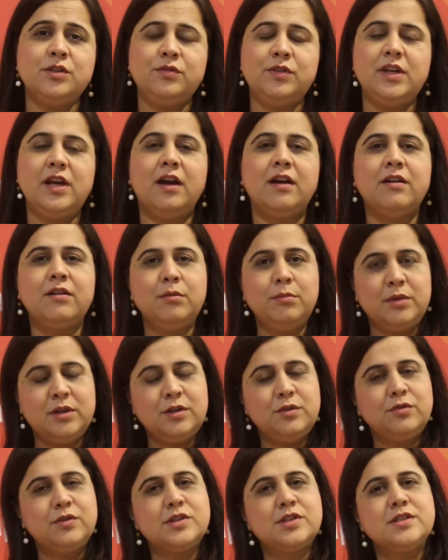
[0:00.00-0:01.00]
of the agreement
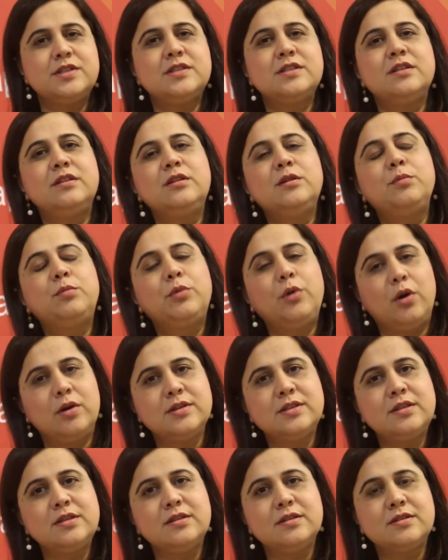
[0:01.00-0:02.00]
which is in the
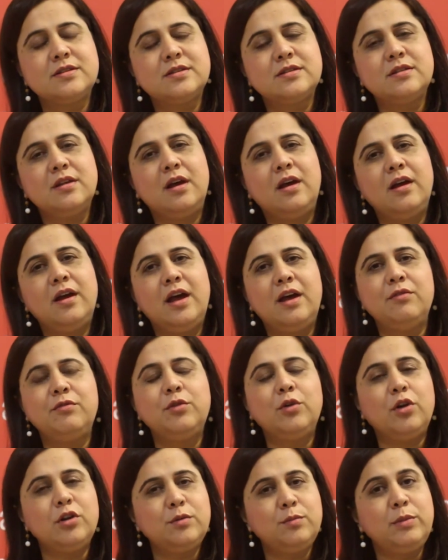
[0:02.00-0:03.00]
process have
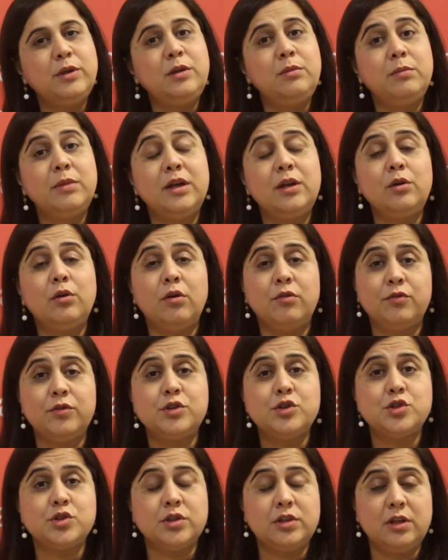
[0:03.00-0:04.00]
not been made
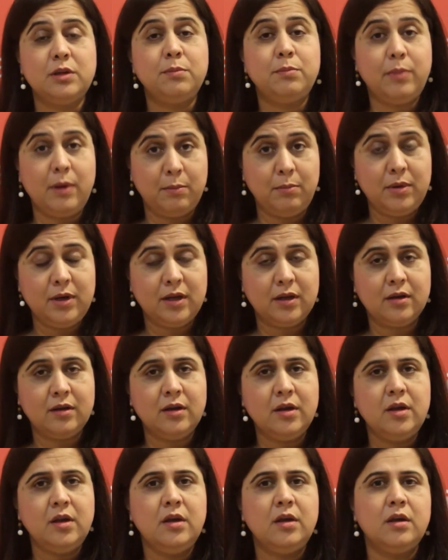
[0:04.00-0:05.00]
officially public,
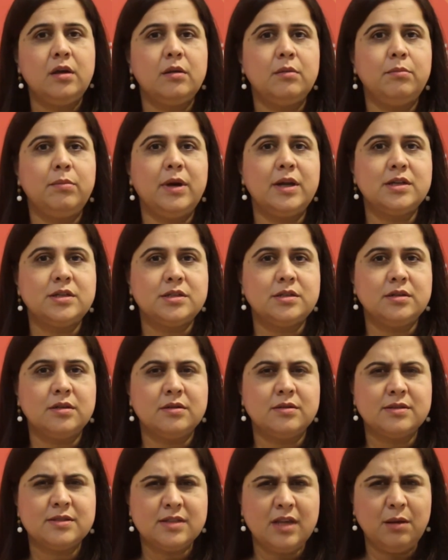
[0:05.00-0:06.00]
but
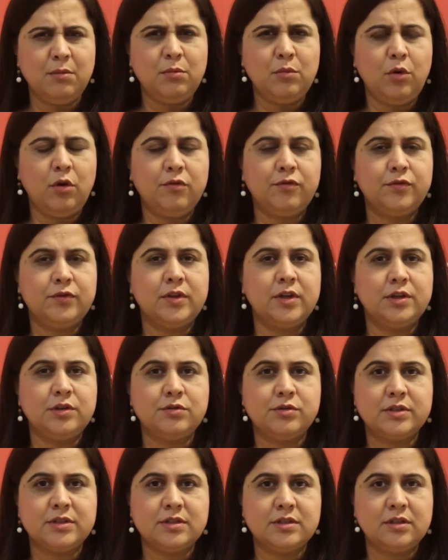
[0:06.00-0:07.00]
some of the
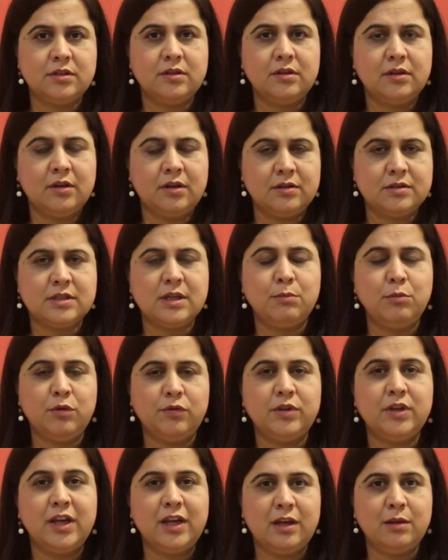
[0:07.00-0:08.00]

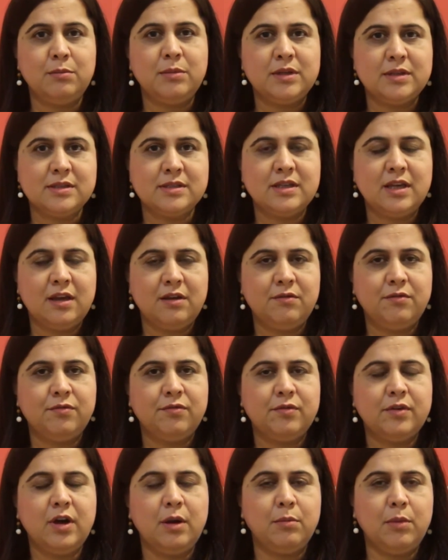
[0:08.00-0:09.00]
elements have
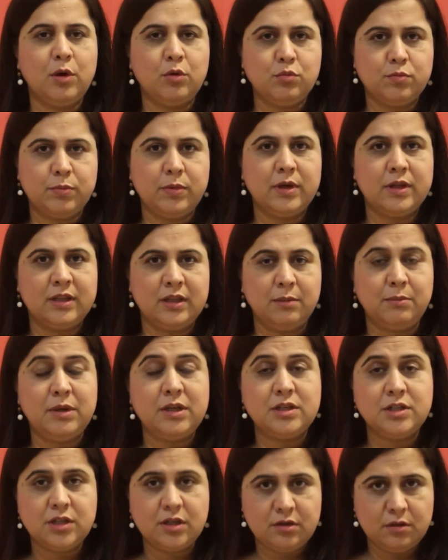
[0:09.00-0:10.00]
come out in the
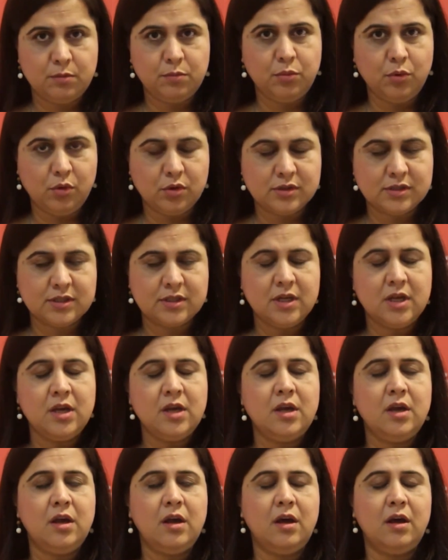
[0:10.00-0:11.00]
media reports.
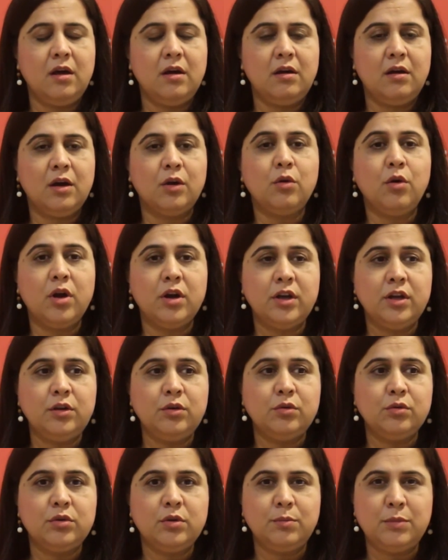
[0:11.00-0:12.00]
According
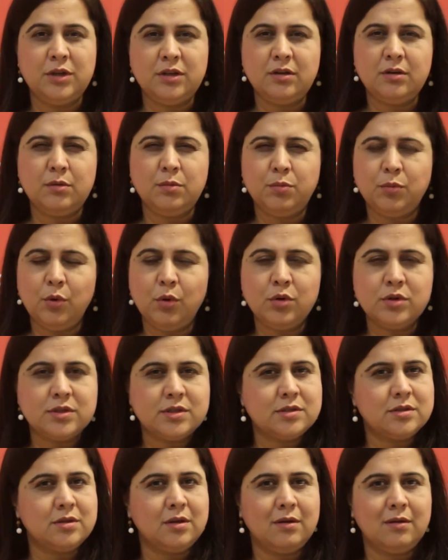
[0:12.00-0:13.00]
to the media
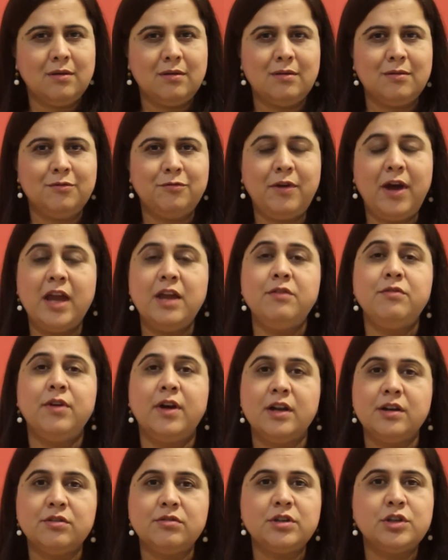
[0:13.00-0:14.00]
reports,
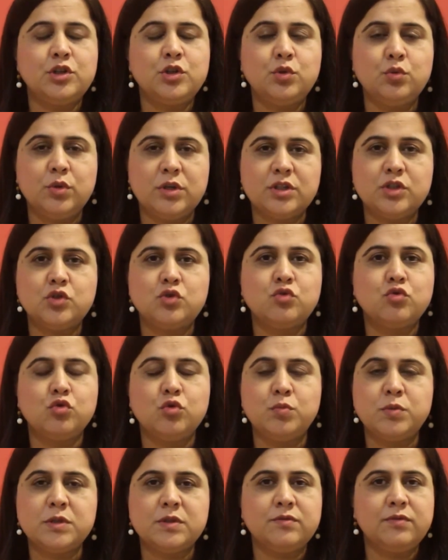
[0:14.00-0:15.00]
500 US
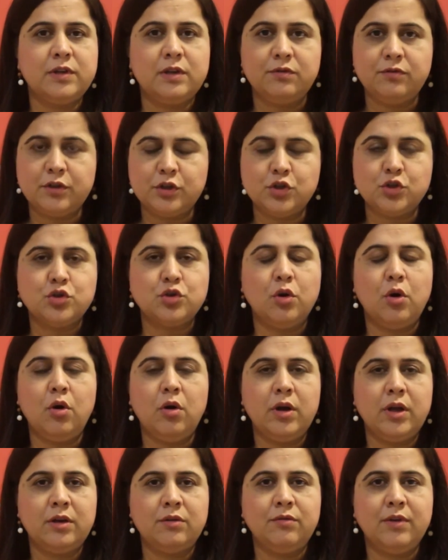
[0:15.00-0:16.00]
troops will
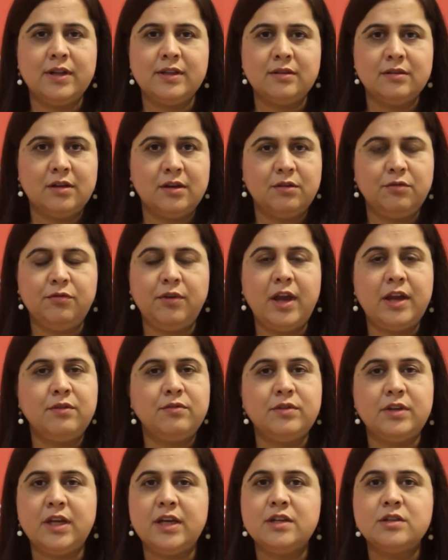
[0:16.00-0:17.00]
withdraw in 135
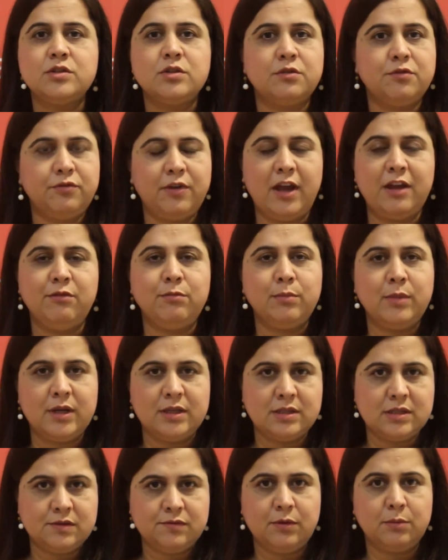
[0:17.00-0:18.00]
days or 5
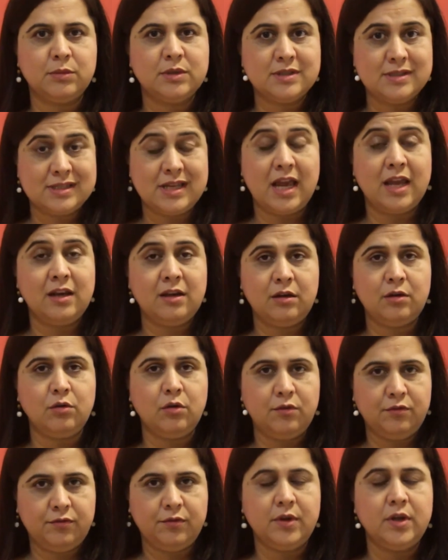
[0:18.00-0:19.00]
months from the signing
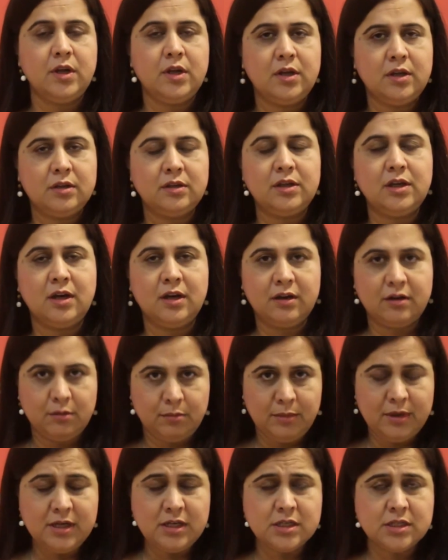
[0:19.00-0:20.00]
of the
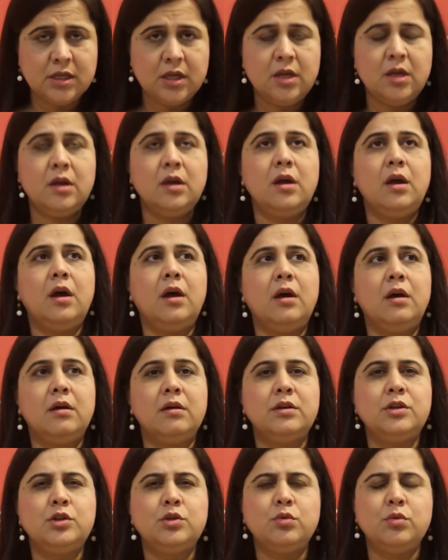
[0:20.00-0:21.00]
agreement.
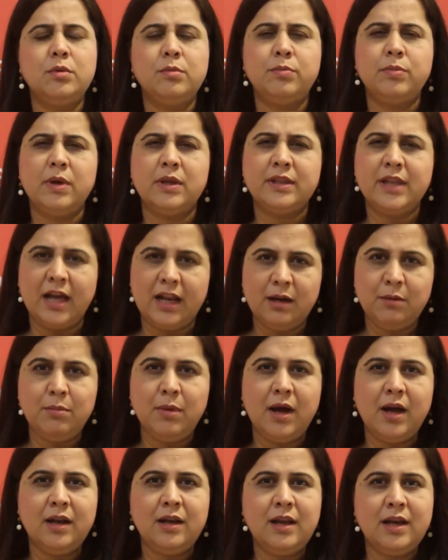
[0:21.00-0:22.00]

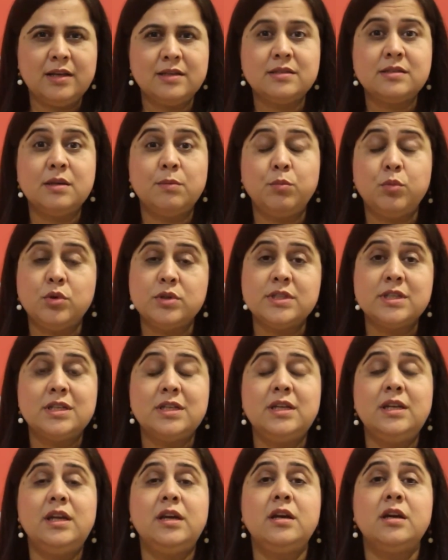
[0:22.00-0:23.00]
Taliban has
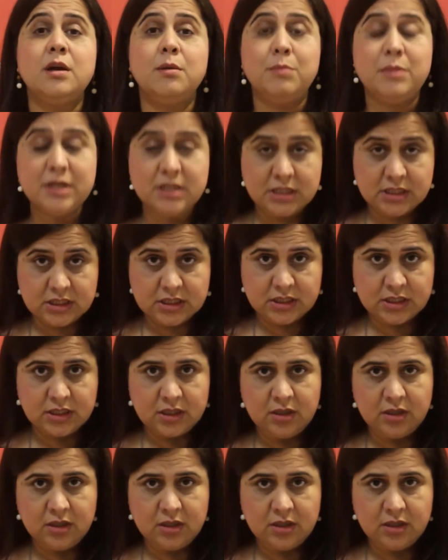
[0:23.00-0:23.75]
supposedly committed